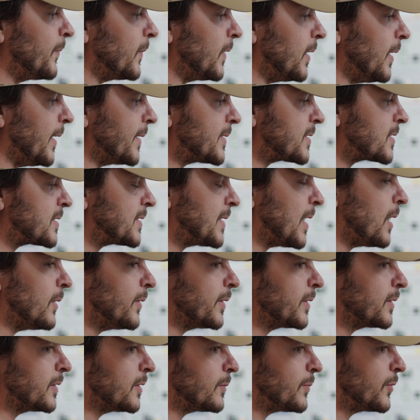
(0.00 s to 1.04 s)
It's
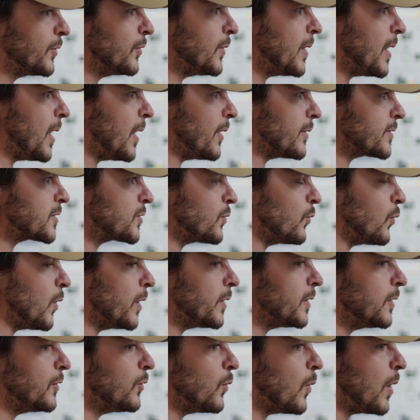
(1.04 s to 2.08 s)
telling the brew house what
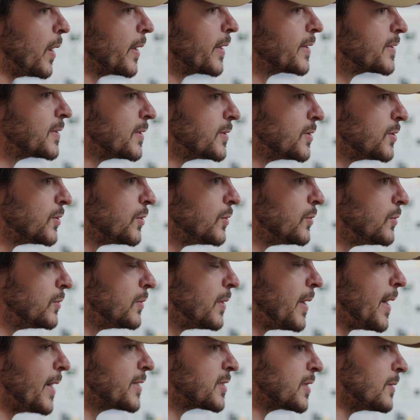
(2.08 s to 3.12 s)
you want it to do
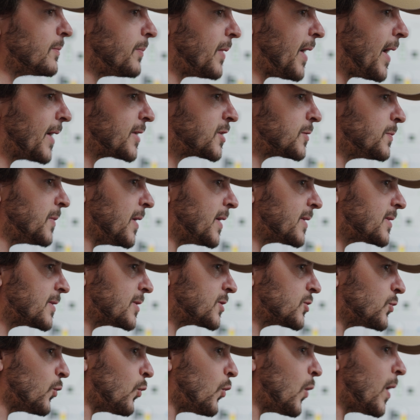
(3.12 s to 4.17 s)
as a batch makes
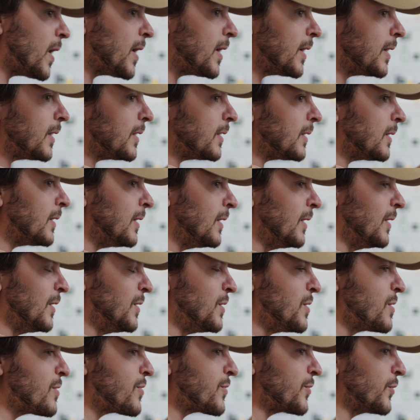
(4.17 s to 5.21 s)
its way
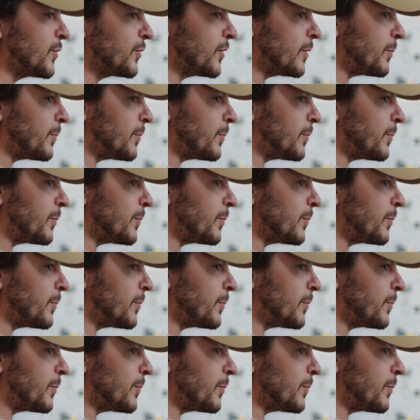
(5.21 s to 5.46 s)
through the